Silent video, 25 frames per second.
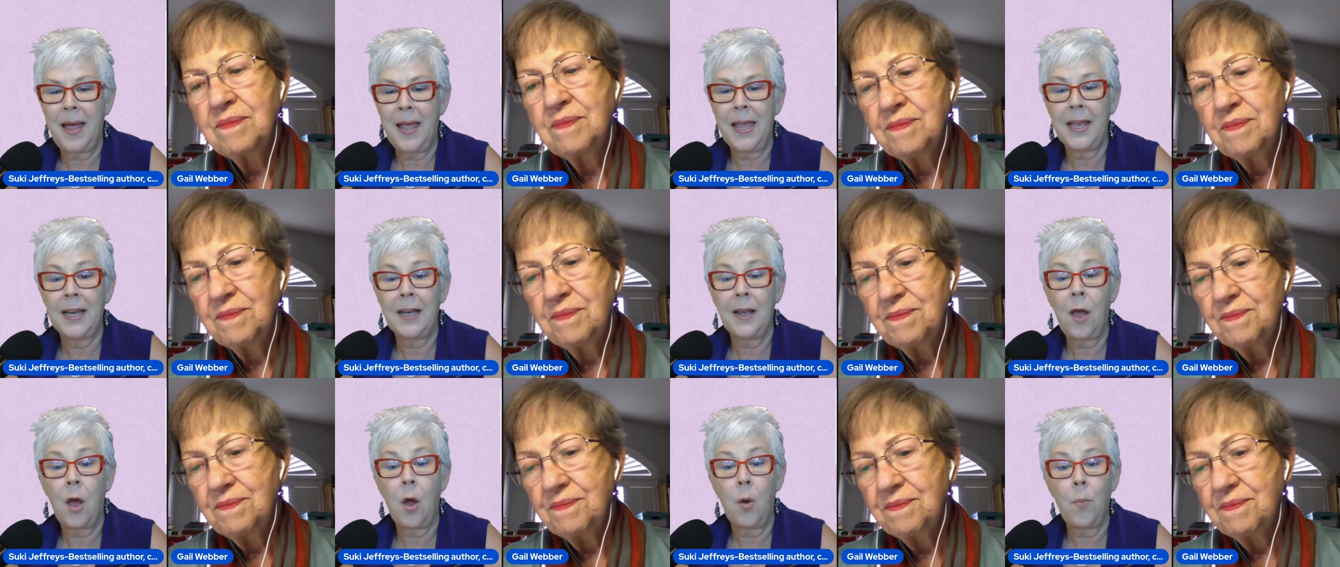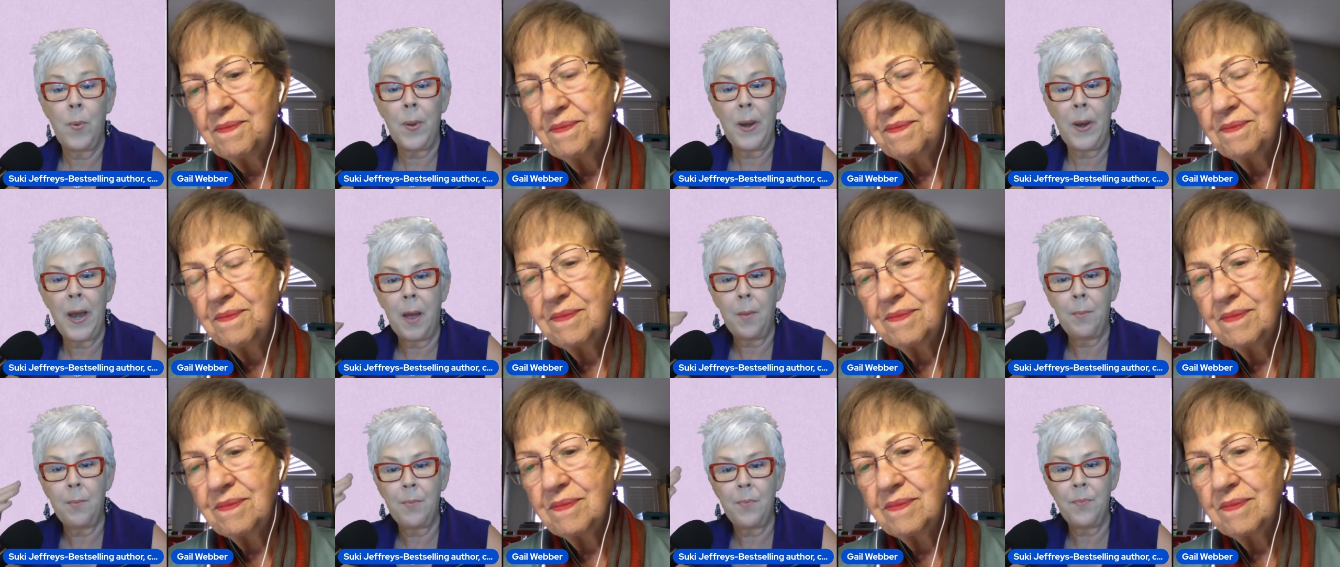Speaker 1: it'll open
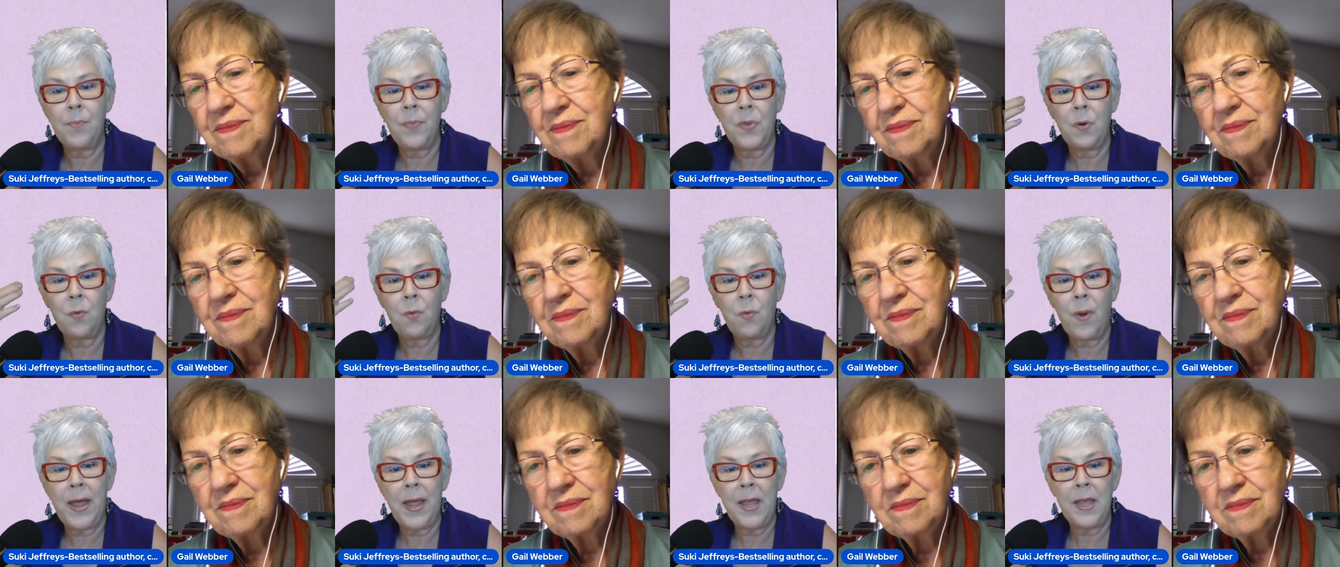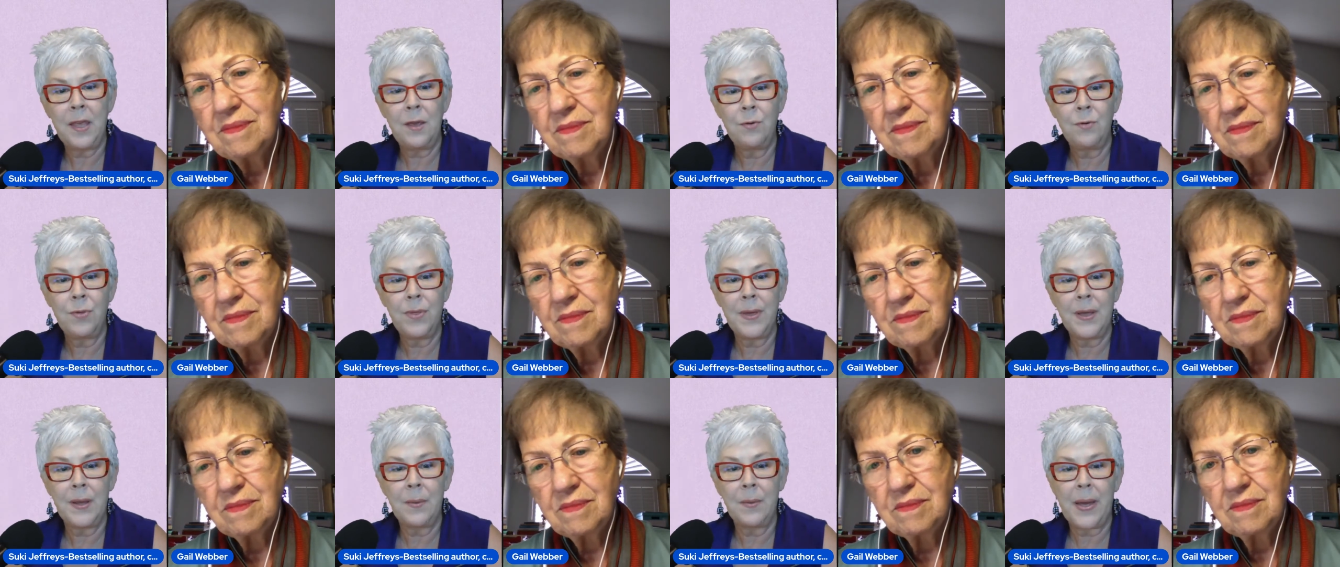up the way you
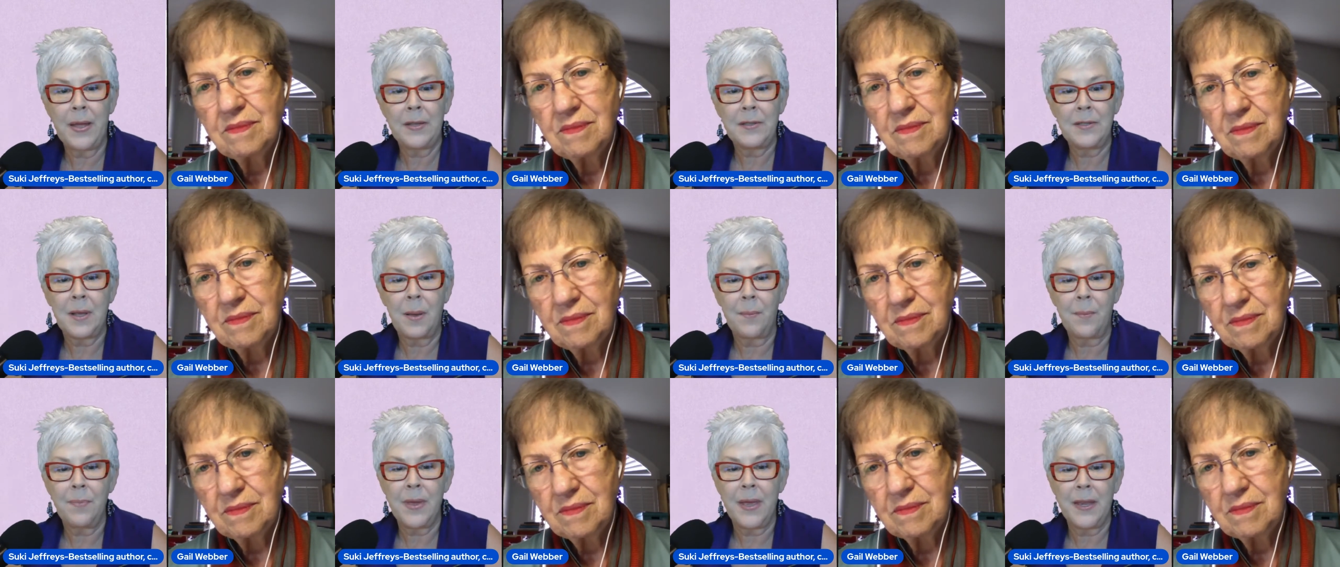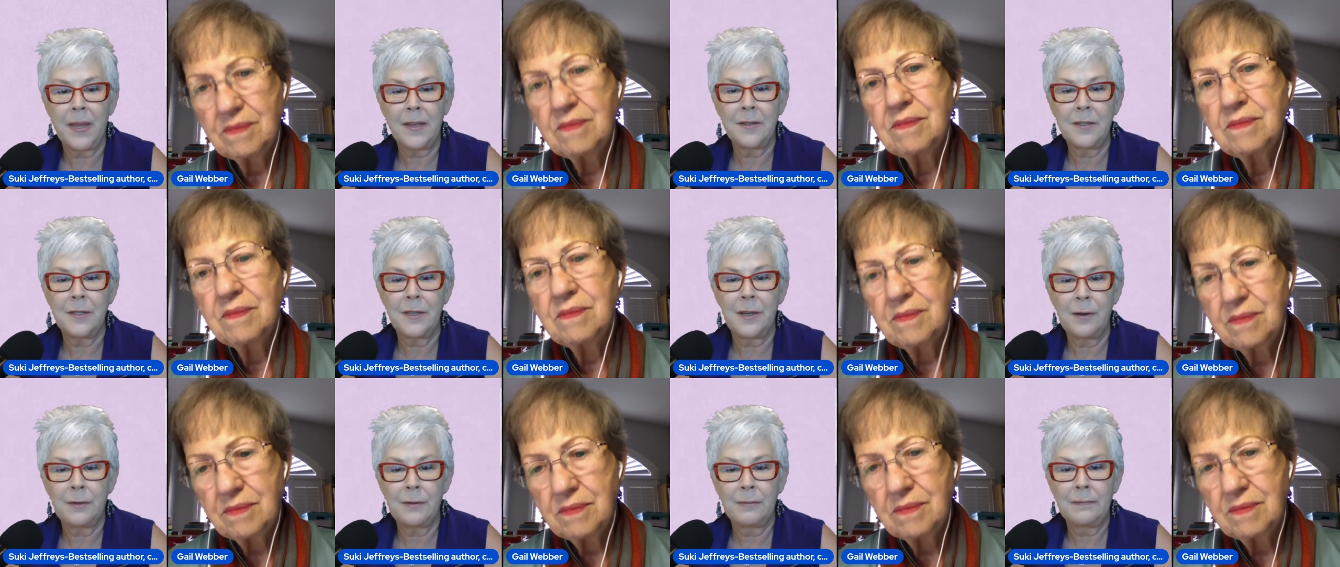think about something.
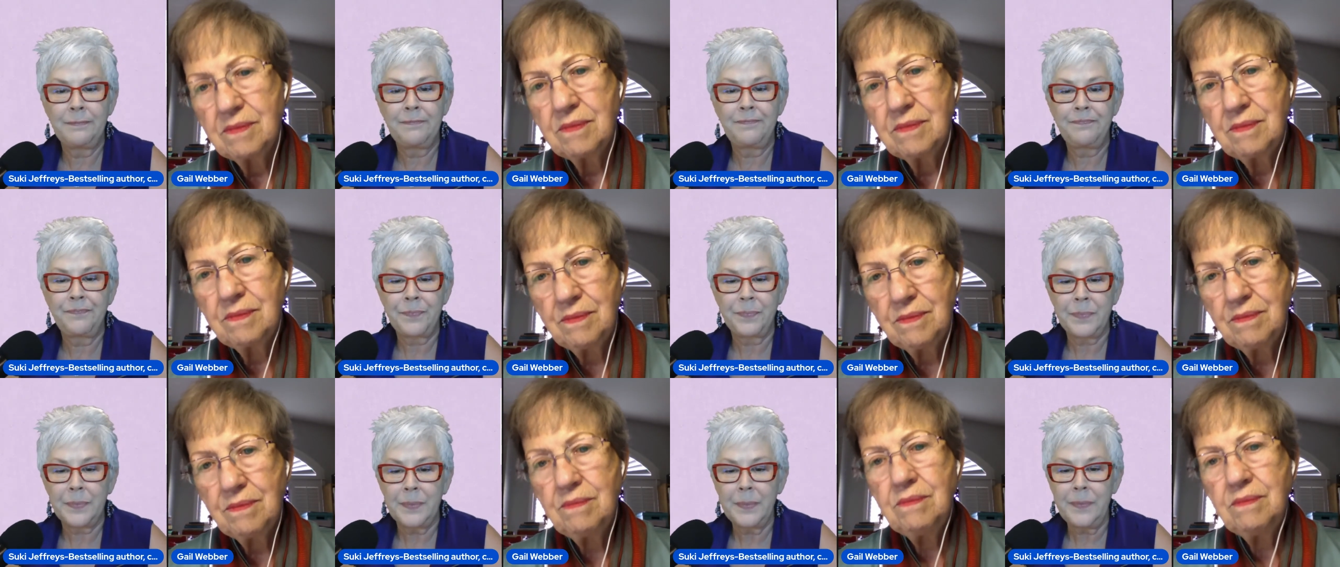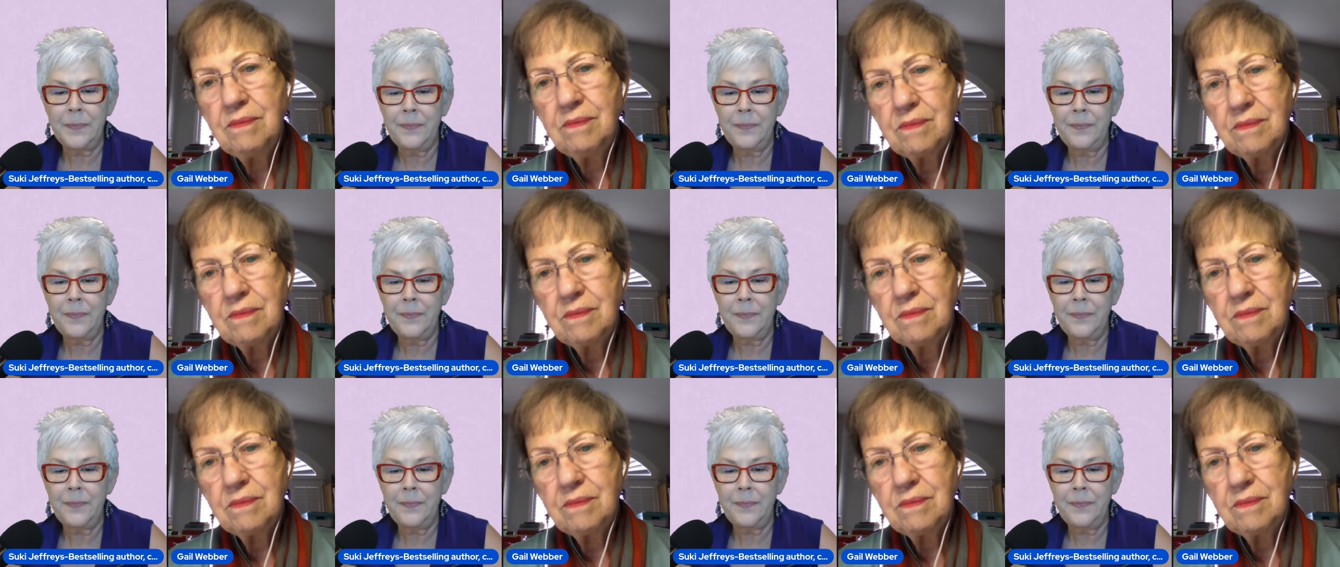So, mm -hmm.